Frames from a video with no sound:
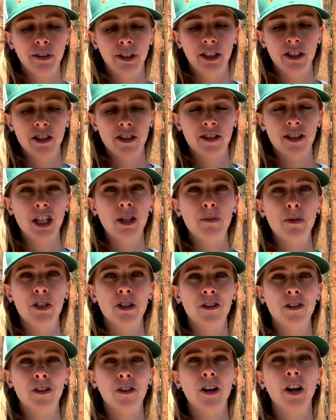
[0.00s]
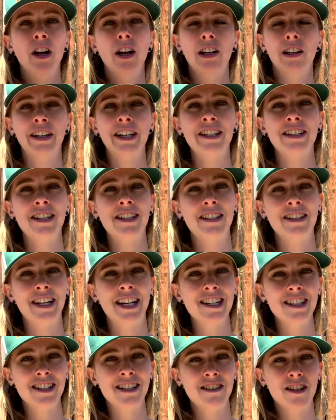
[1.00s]
and it just keeps your laces
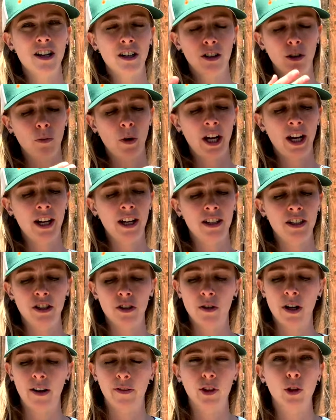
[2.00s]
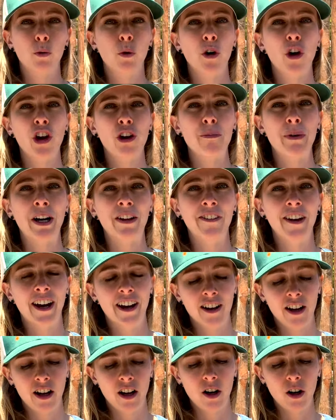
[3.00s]
nice and tucked away and you don't have to worry about
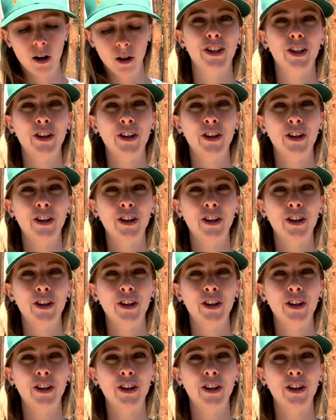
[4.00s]
that at all.